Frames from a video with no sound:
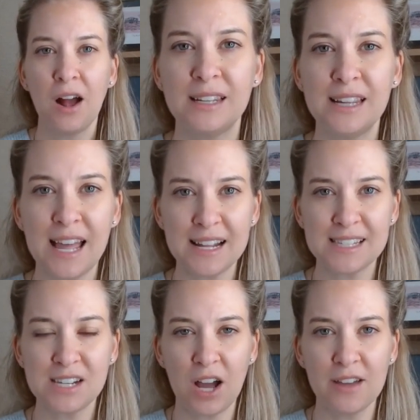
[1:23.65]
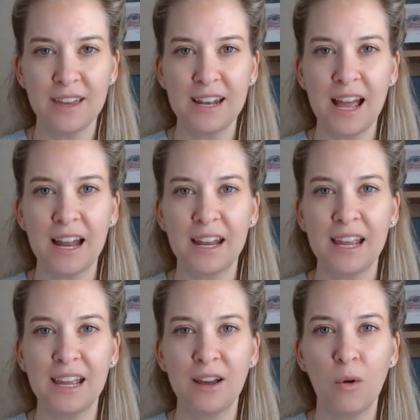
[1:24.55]
Let's dive in and
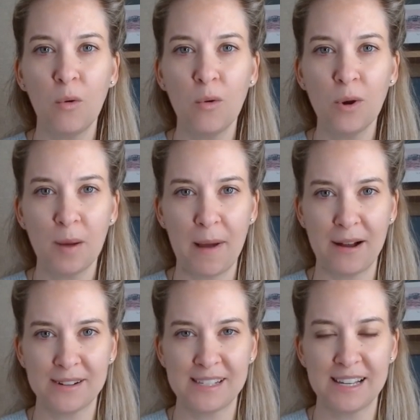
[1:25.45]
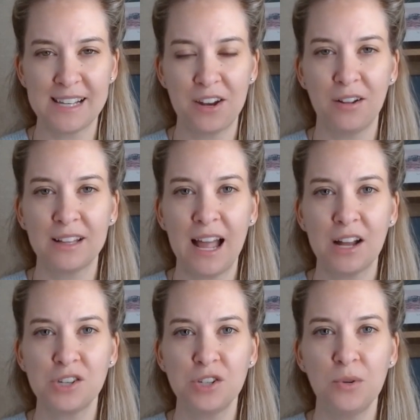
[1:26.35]
hear all about it, and I'll
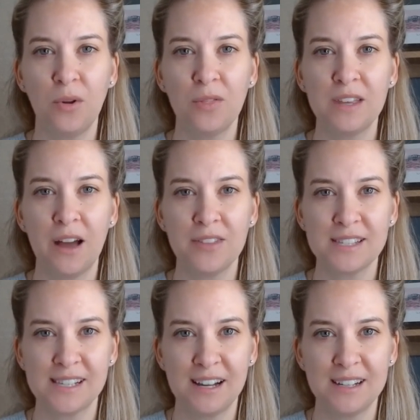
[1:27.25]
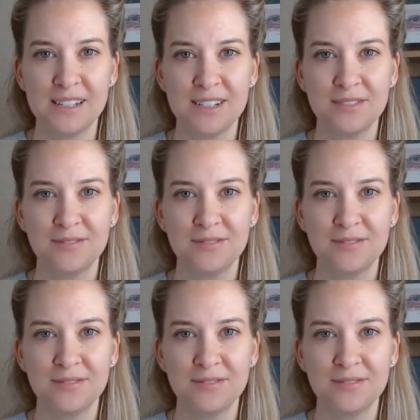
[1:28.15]
catch you on the other side.